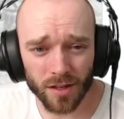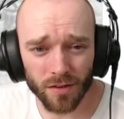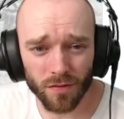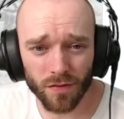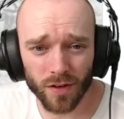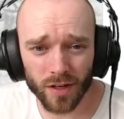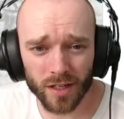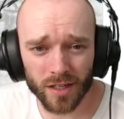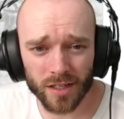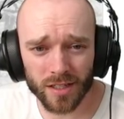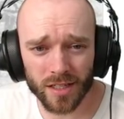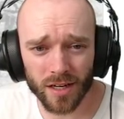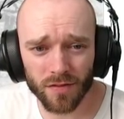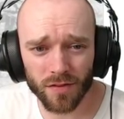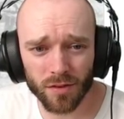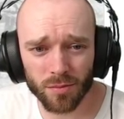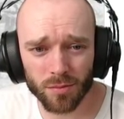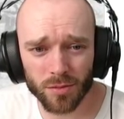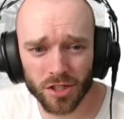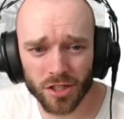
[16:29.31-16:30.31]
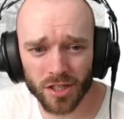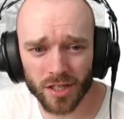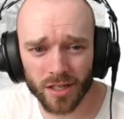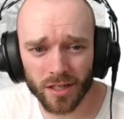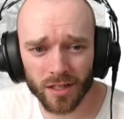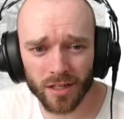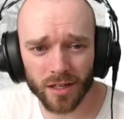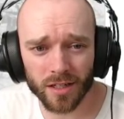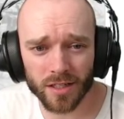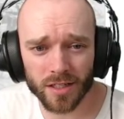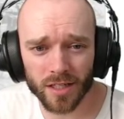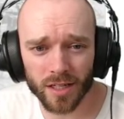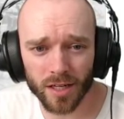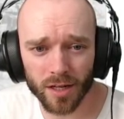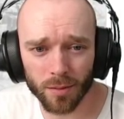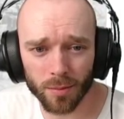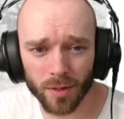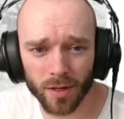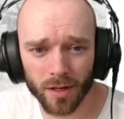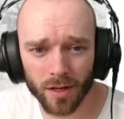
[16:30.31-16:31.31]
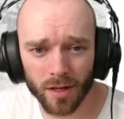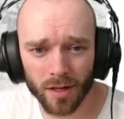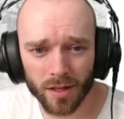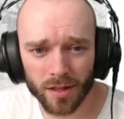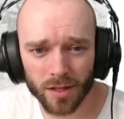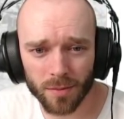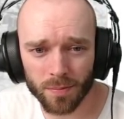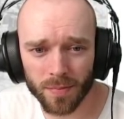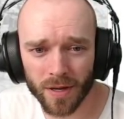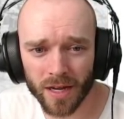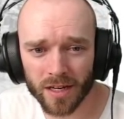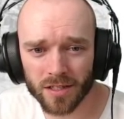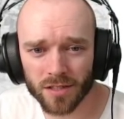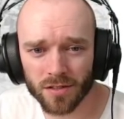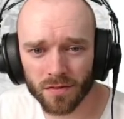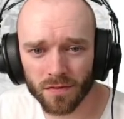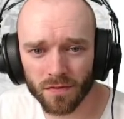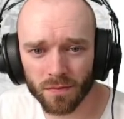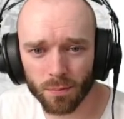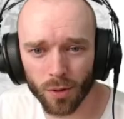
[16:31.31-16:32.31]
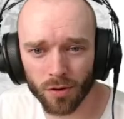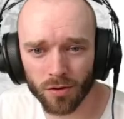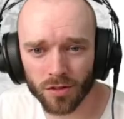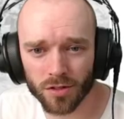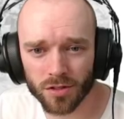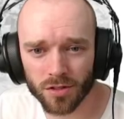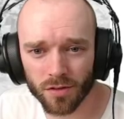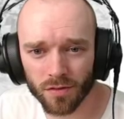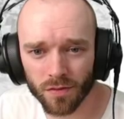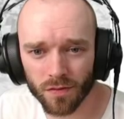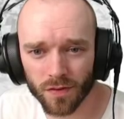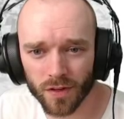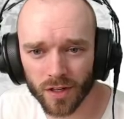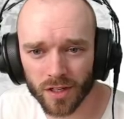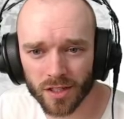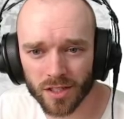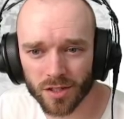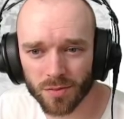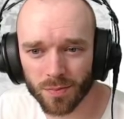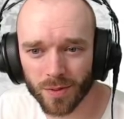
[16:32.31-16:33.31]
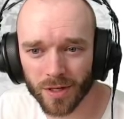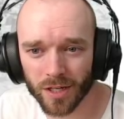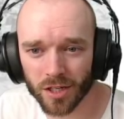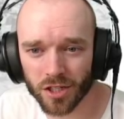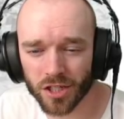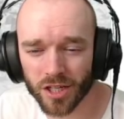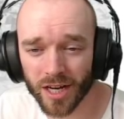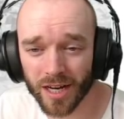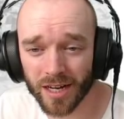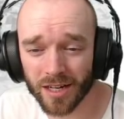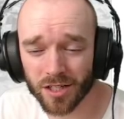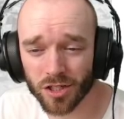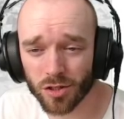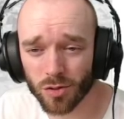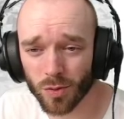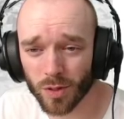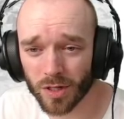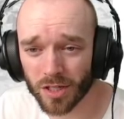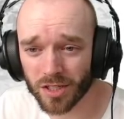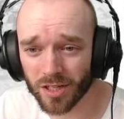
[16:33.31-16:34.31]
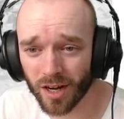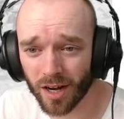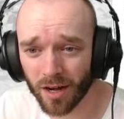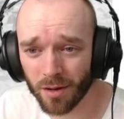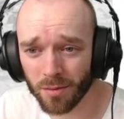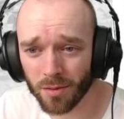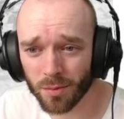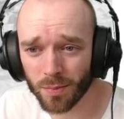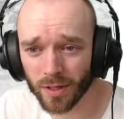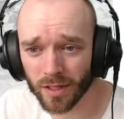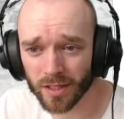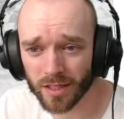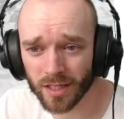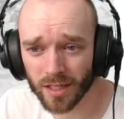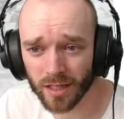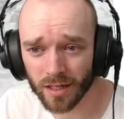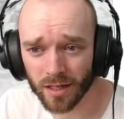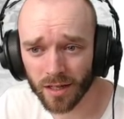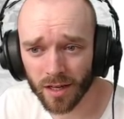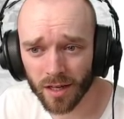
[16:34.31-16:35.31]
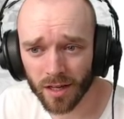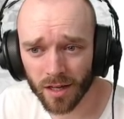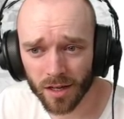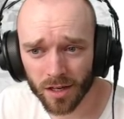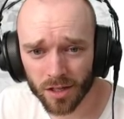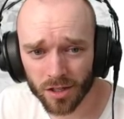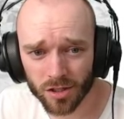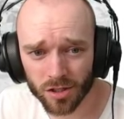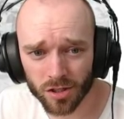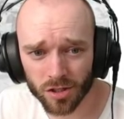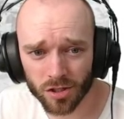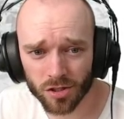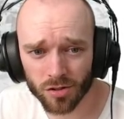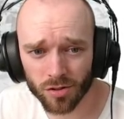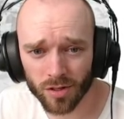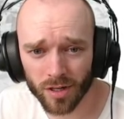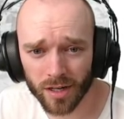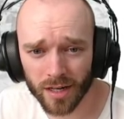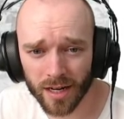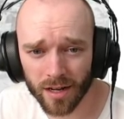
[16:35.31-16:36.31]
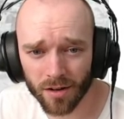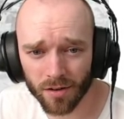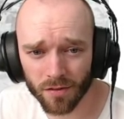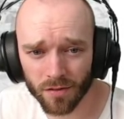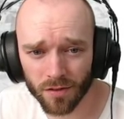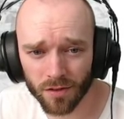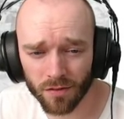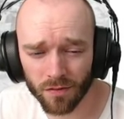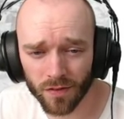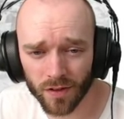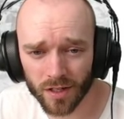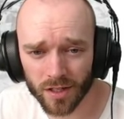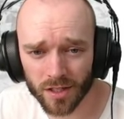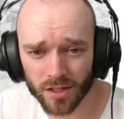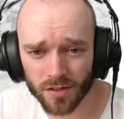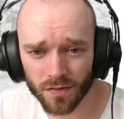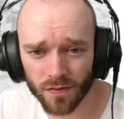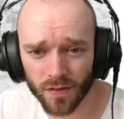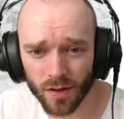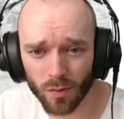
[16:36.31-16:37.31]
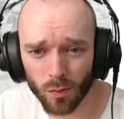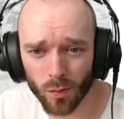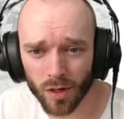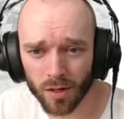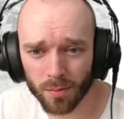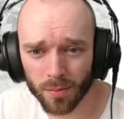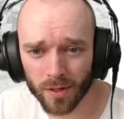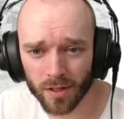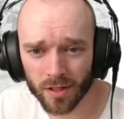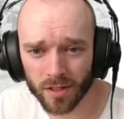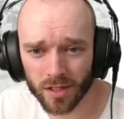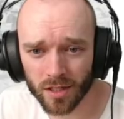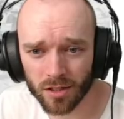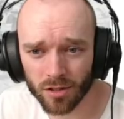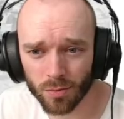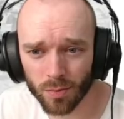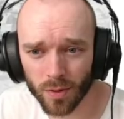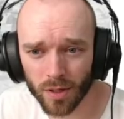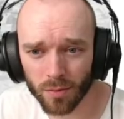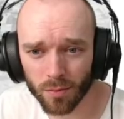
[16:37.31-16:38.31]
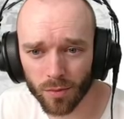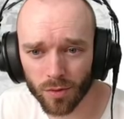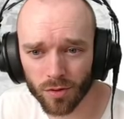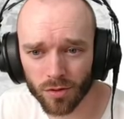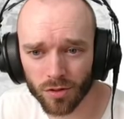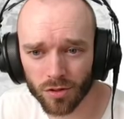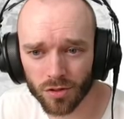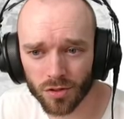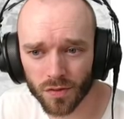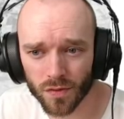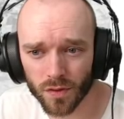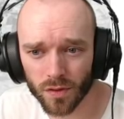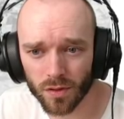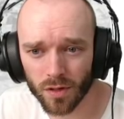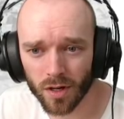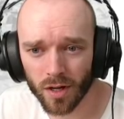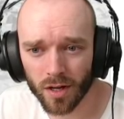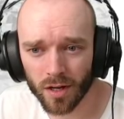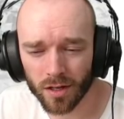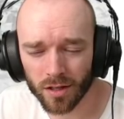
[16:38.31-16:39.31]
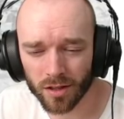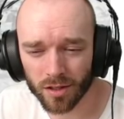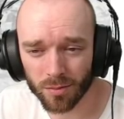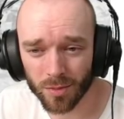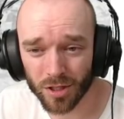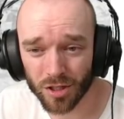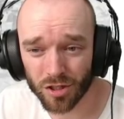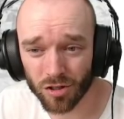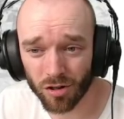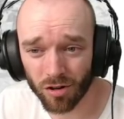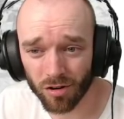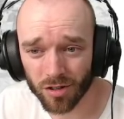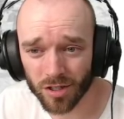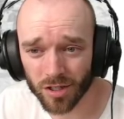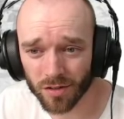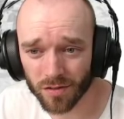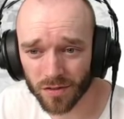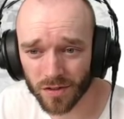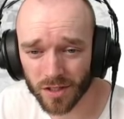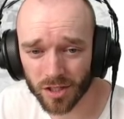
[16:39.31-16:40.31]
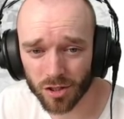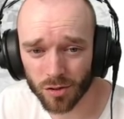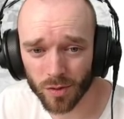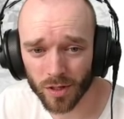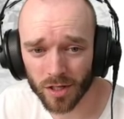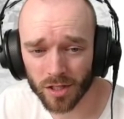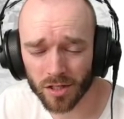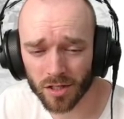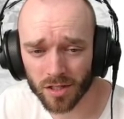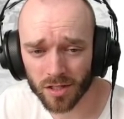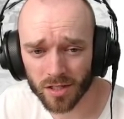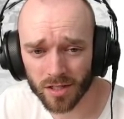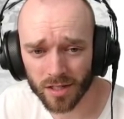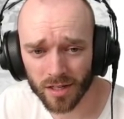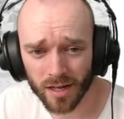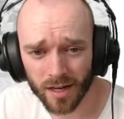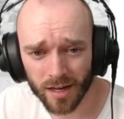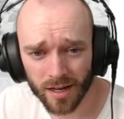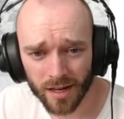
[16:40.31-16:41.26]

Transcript: The Vickers heavy machine gun team. The passive bonus of the Vickers is being changed to a timed ability. This should allow the Vickers Vet 1 ability to be more useful in the majority of situations.